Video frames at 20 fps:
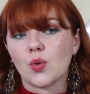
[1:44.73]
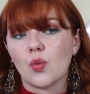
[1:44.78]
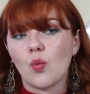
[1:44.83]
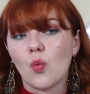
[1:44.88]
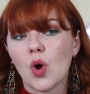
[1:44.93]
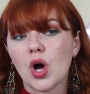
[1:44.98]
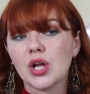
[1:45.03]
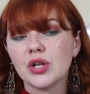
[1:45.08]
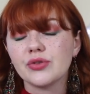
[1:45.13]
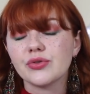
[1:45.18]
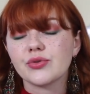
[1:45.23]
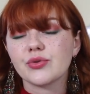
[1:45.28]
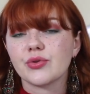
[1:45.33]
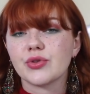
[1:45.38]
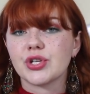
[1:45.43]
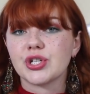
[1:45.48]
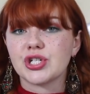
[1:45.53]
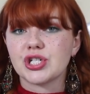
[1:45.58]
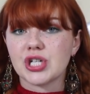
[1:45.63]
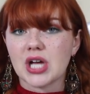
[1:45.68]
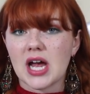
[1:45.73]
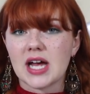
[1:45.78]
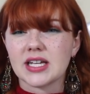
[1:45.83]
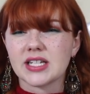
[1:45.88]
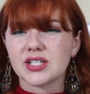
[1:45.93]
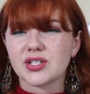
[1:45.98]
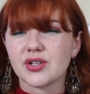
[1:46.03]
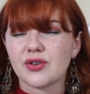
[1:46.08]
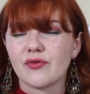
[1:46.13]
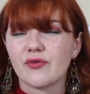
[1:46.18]
one through the
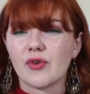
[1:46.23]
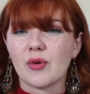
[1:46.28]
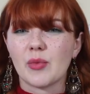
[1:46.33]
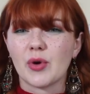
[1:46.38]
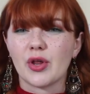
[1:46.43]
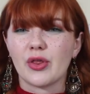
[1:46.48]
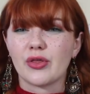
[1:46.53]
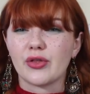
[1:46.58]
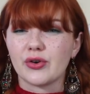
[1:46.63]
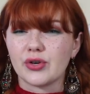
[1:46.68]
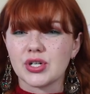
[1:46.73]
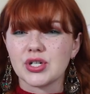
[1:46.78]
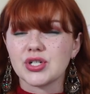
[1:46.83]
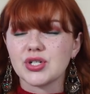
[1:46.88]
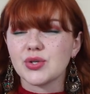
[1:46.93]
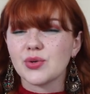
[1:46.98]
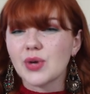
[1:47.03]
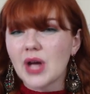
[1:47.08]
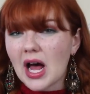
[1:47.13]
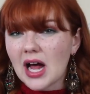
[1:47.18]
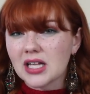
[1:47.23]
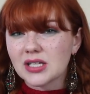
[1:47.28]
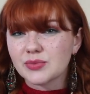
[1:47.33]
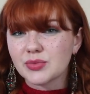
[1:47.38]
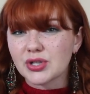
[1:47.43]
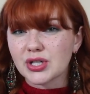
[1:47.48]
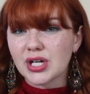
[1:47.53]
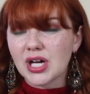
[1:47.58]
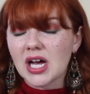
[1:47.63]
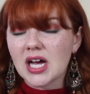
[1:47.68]
chest from a .32
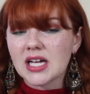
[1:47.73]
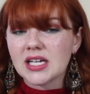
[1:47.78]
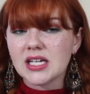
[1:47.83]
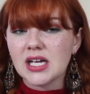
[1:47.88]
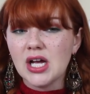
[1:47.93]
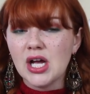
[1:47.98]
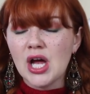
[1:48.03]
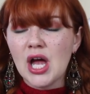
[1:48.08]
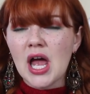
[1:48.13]
caliber gun